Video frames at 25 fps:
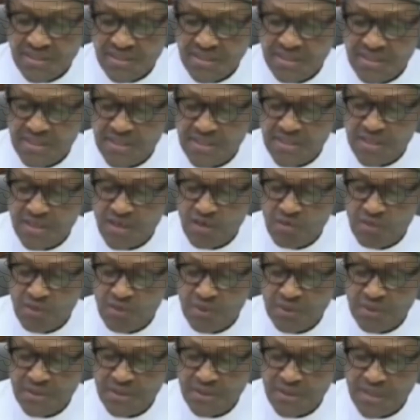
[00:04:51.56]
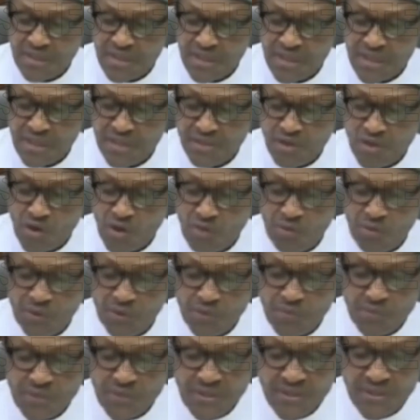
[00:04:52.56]
that this government is
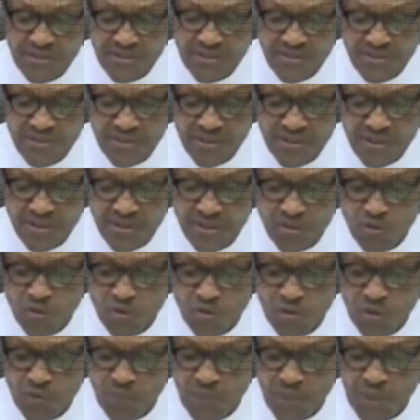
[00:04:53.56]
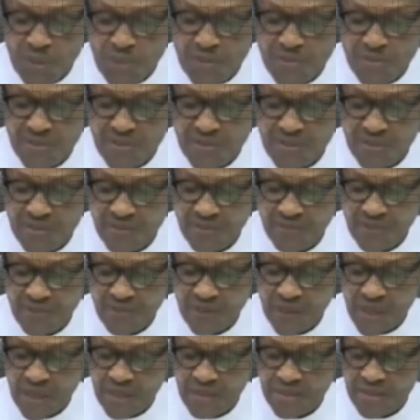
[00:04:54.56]
oblivious to the pains and
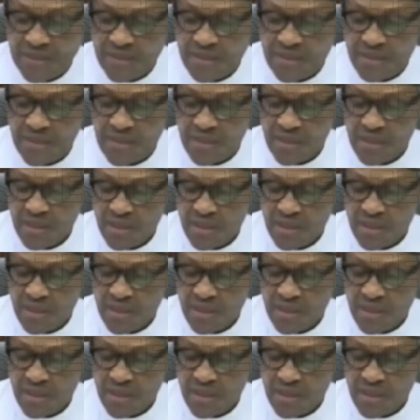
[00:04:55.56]
plight